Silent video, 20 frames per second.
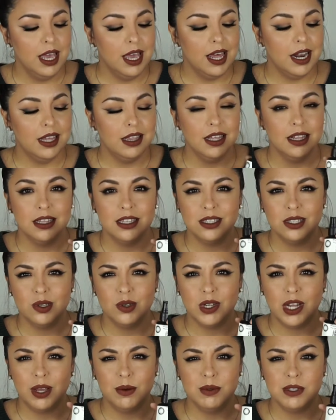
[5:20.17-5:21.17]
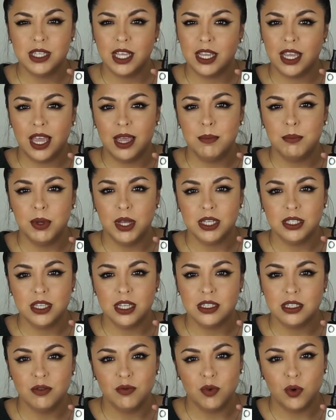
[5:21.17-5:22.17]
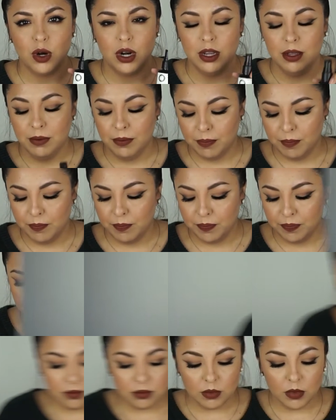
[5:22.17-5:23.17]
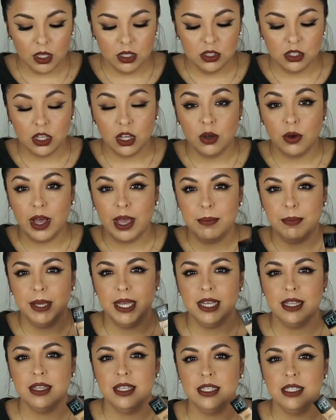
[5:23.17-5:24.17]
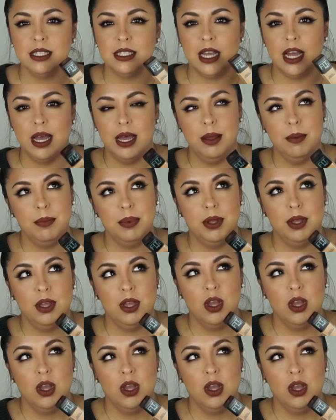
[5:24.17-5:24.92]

And I think this little guy was like $8 at Sephora. So I picked this up